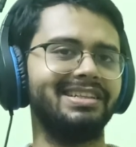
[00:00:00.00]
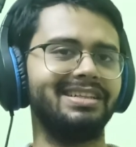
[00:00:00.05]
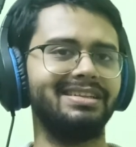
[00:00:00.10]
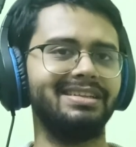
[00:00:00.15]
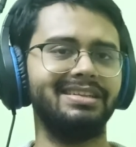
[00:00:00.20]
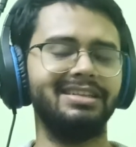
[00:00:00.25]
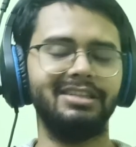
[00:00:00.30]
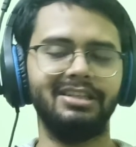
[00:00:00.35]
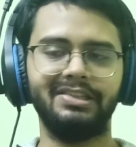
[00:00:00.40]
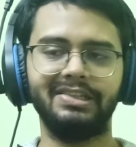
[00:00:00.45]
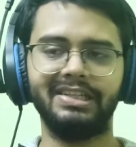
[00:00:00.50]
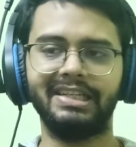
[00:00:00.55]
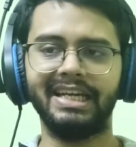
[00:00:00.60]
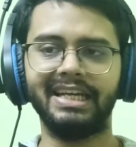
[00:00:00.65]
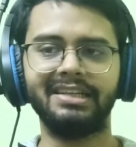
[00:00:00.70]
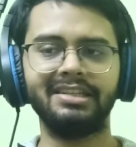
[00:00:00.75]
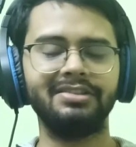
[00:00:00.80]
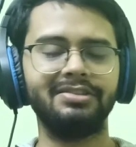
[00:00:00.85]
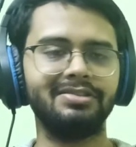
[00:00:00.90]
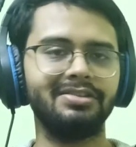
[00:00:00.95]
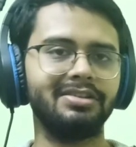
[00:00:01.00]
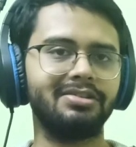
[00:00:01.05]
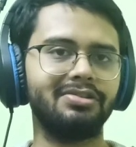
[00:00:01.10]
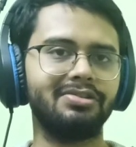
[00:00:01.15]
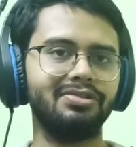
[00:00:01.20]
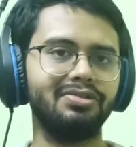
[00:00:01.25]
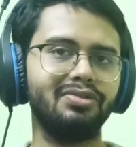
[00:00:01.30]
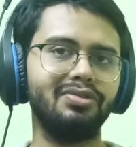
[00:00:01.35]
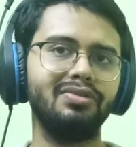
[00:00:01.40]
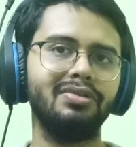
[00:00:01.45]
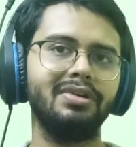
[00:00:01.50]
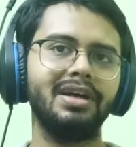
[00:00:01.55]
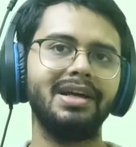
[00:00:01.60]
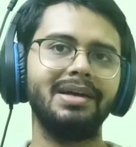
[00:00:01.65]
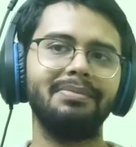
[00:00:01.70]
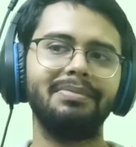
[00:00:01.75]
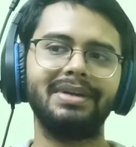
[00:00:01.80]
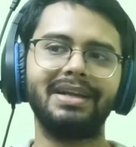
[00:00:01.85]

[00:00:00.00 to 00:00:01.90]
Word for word: and get into the crew.